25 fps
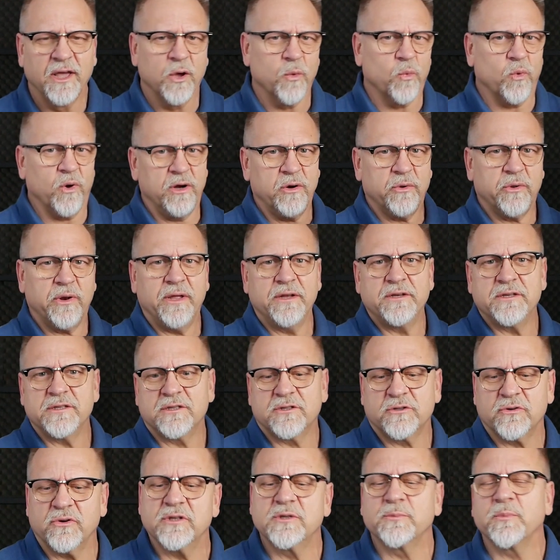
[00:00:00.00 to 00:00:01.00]
Why don't I
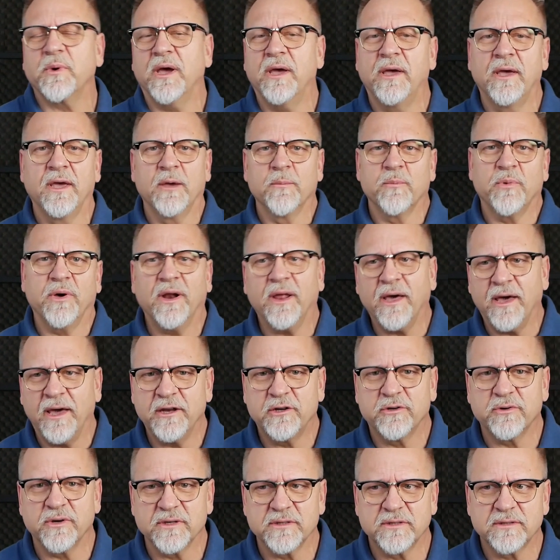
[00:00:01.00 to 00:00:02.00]
just trust my
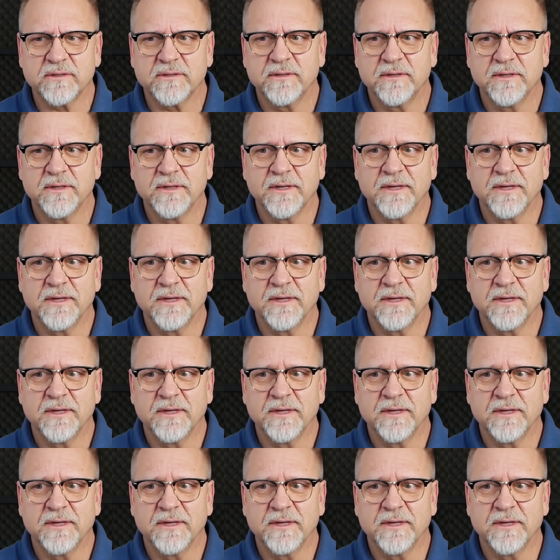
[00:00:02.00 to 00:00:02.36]
podiatrist?